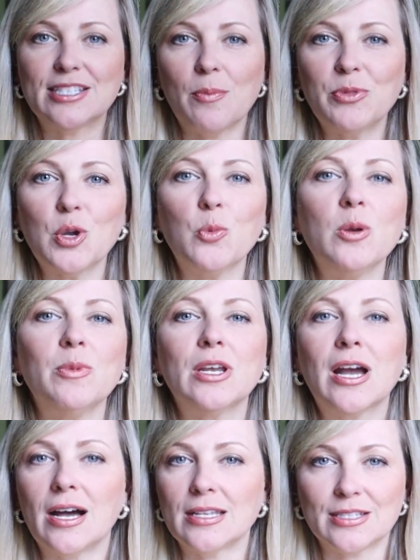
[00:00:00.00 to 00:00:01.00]
something women
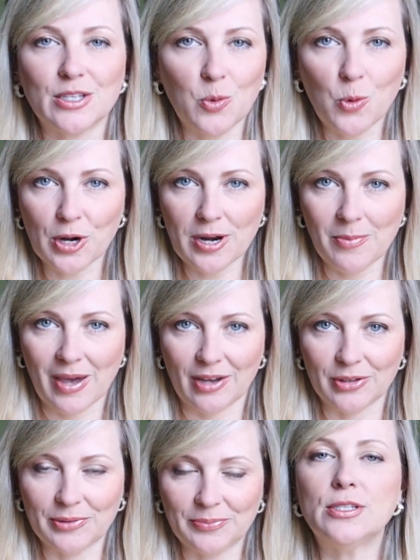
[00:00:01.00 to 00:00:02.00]
constantly worry
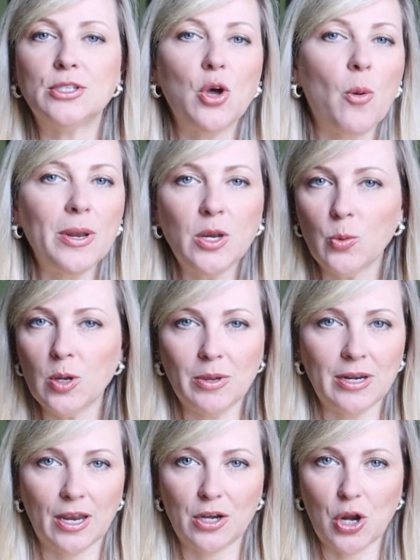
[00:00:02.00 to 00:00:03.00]
about. So many
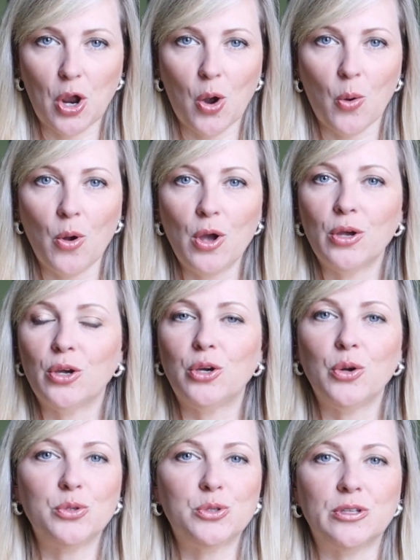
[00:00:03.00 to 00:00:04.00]
women I know
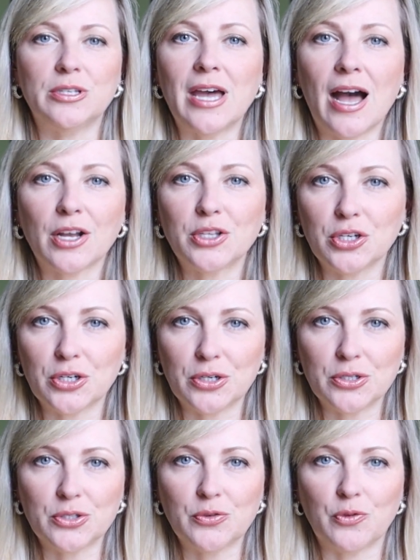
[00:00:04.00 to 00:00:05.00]
go to the
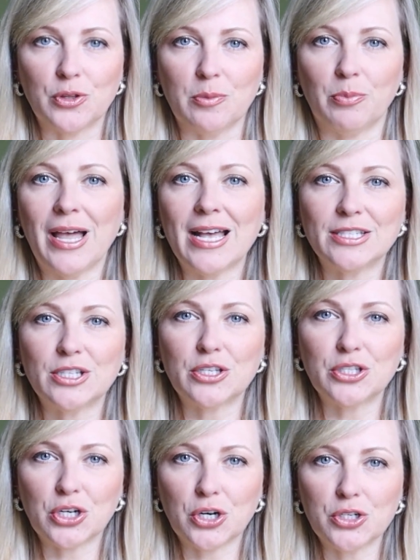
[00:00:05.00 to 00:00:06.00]
doctors for the plastic
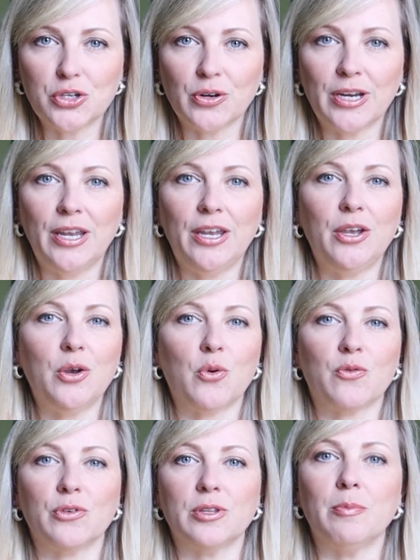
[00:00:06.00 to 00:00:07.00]
surgery or
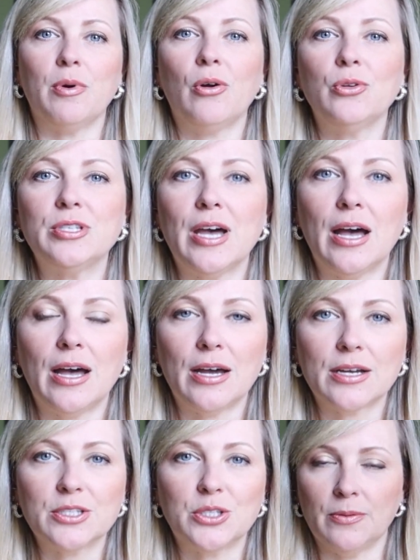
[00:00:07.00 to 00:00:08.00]
for the
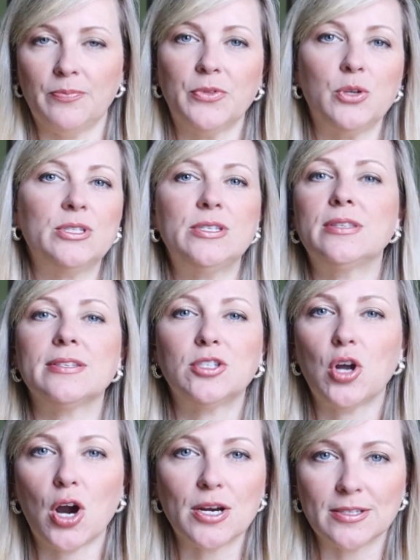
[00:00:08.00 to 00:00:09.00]
Botox. You see the
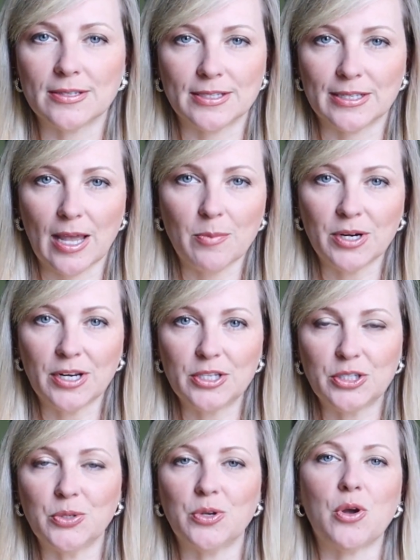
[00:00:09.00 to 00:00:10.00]
stars and
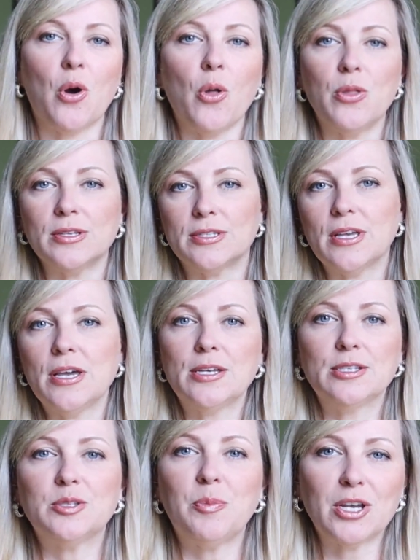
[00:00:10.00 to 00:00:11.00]
celebrities doing all these
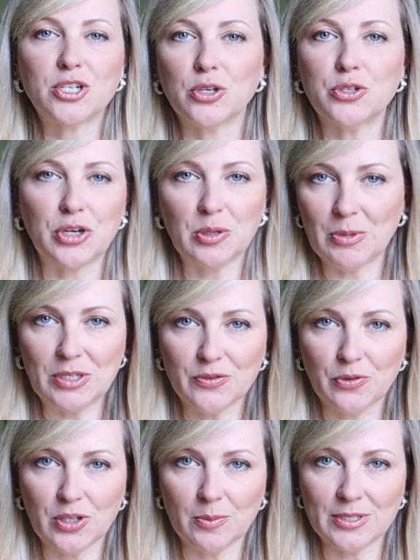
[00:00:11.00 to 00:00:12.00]
special treatments
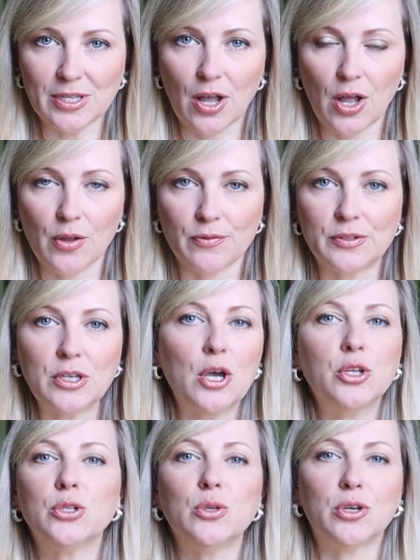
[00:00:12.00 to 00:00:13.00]
for themselves
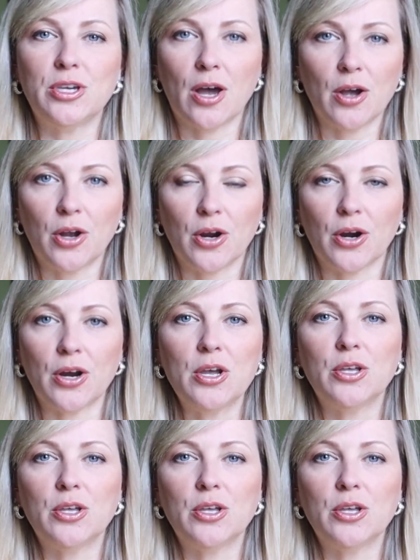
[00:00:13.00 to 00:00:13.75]
to look younger.